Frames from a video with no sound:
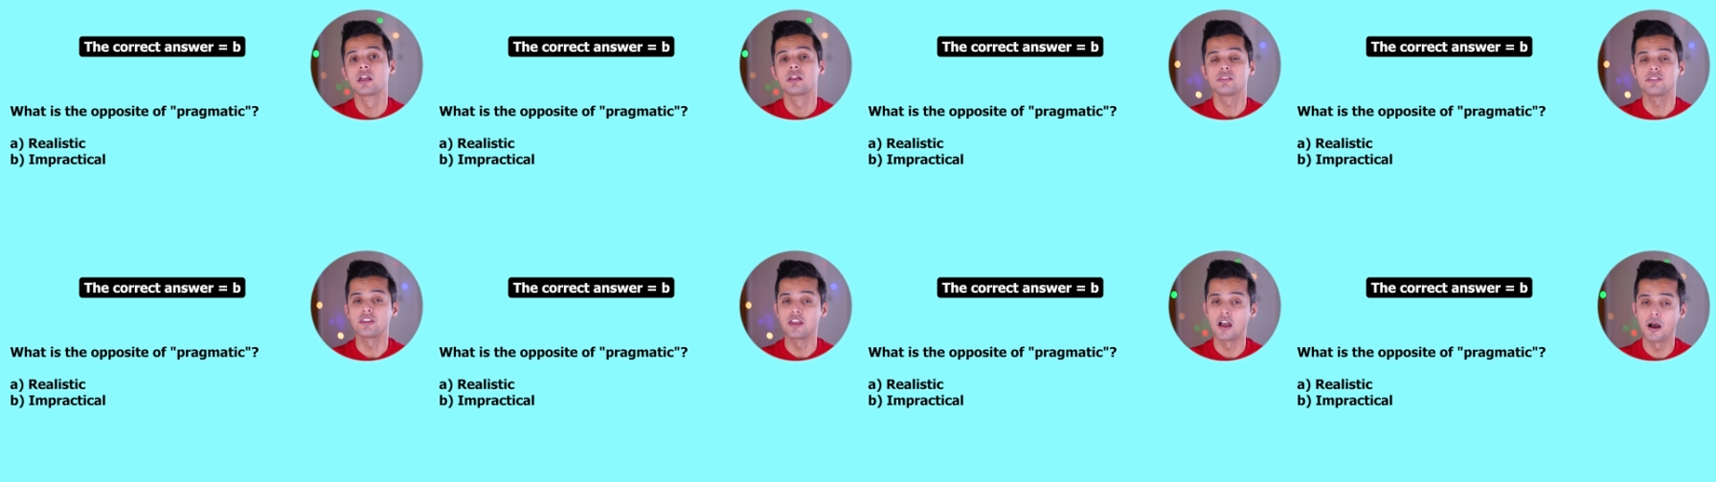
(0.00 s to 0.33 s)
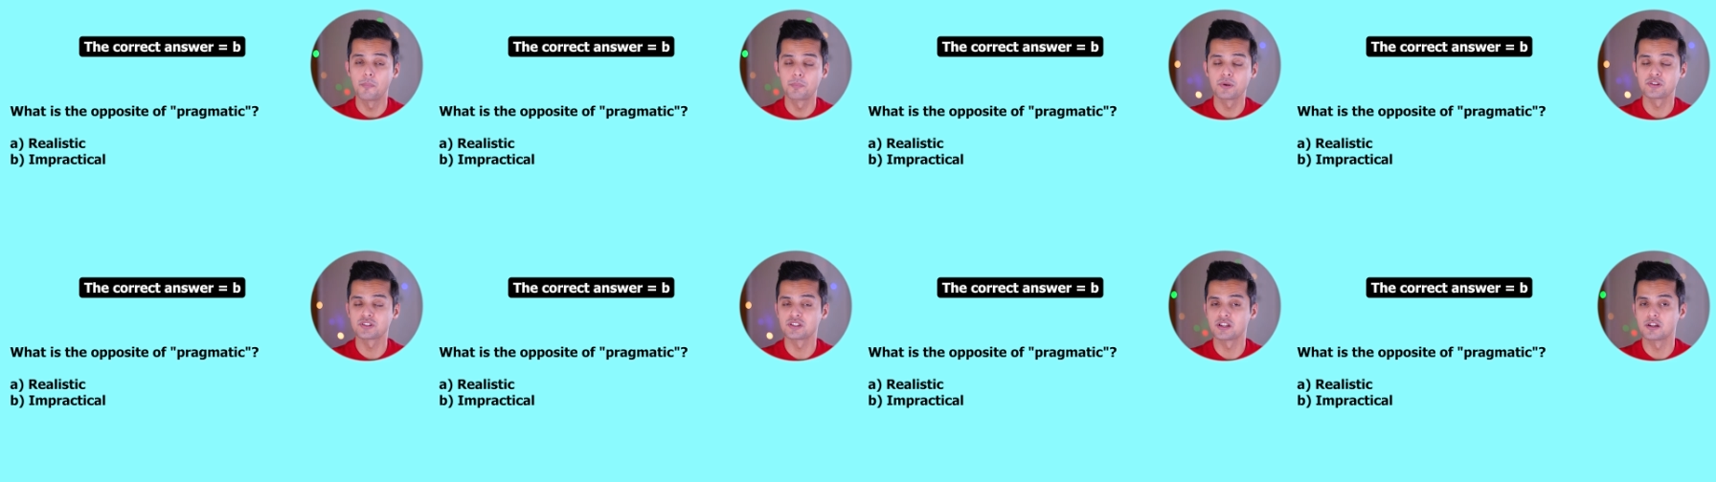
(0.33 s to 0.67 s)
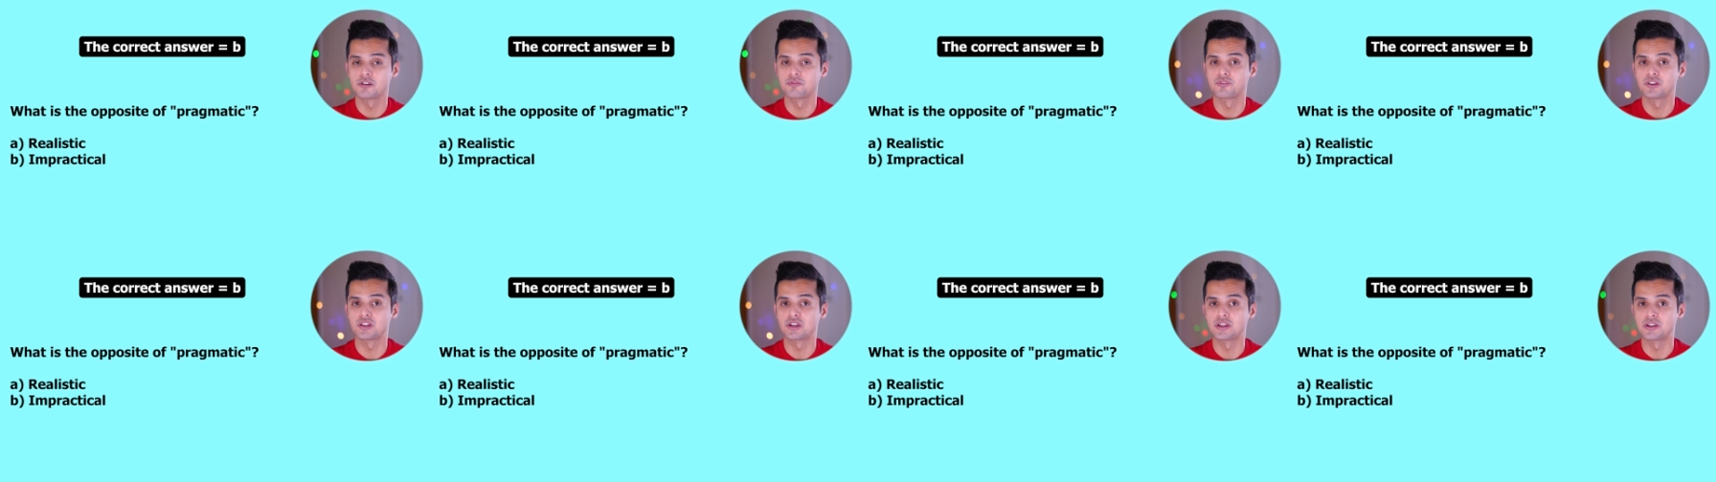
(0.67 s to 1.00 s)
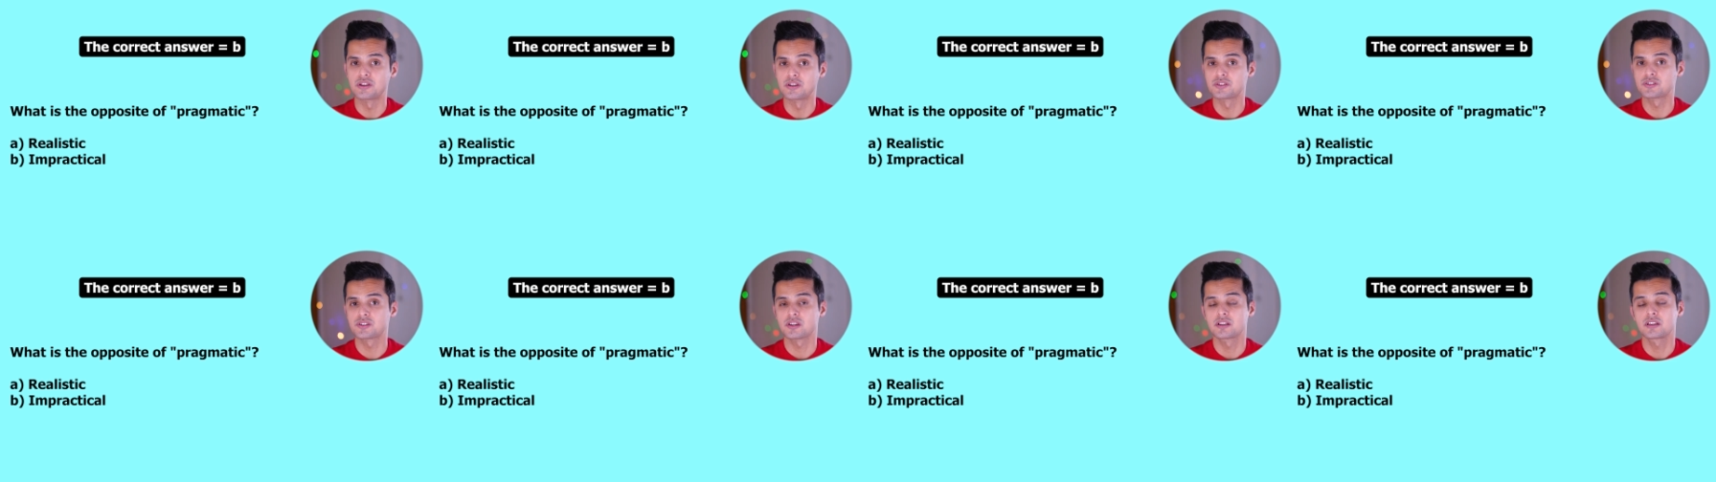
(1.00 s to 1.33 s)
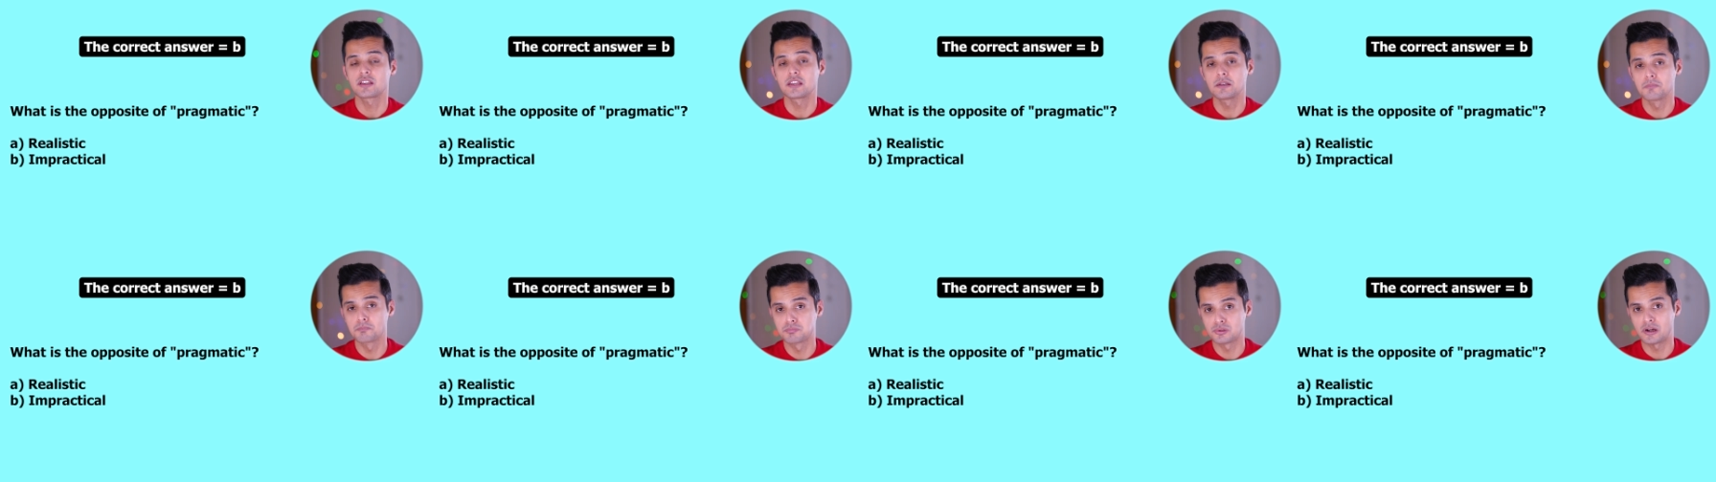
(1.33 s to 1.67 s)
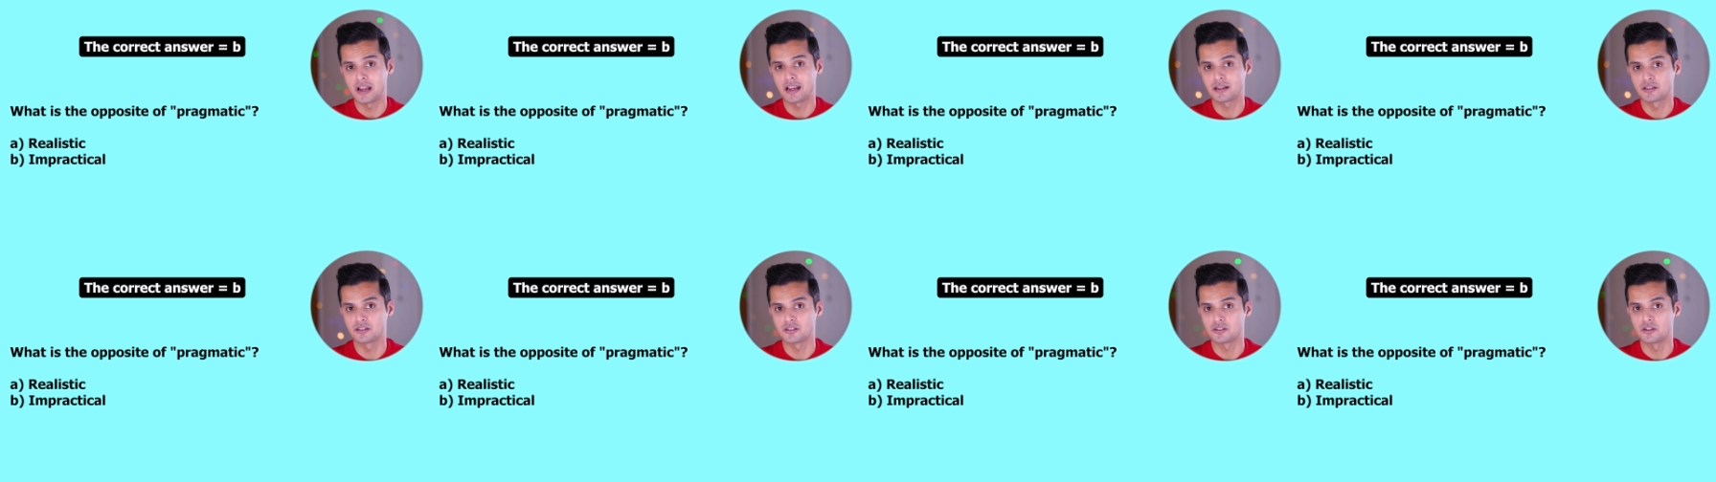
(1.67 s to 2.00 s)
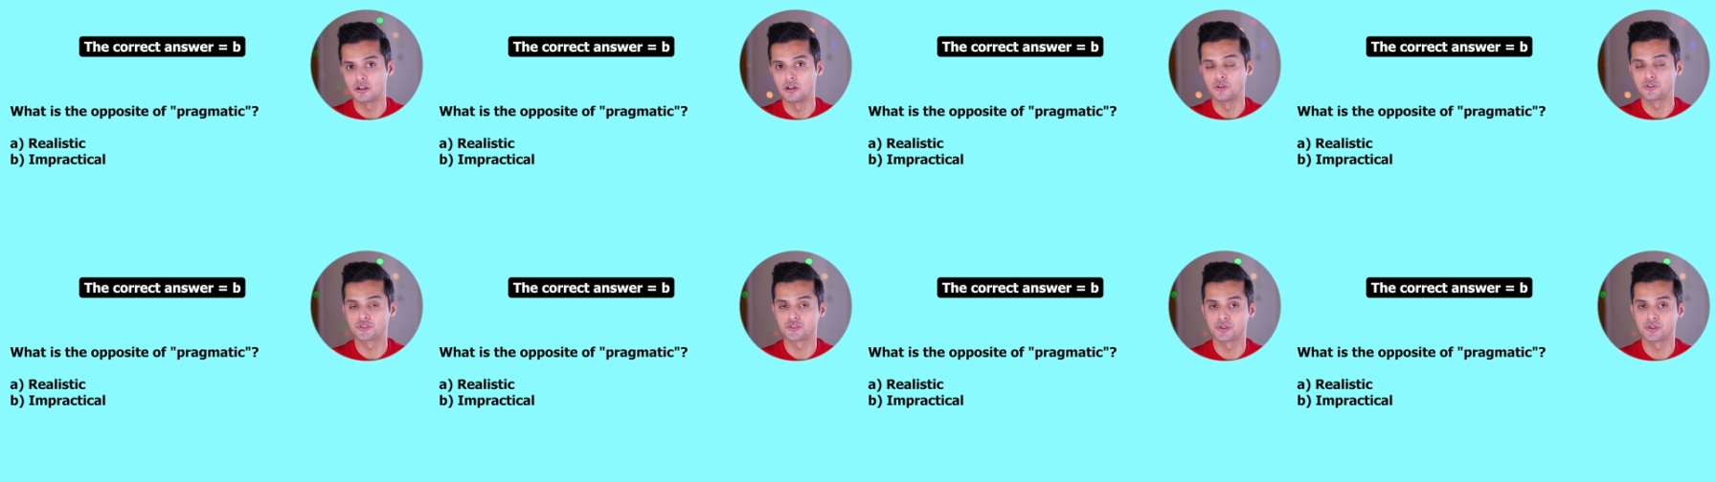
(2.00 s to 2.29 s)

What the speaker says: The opposite of it is impractical,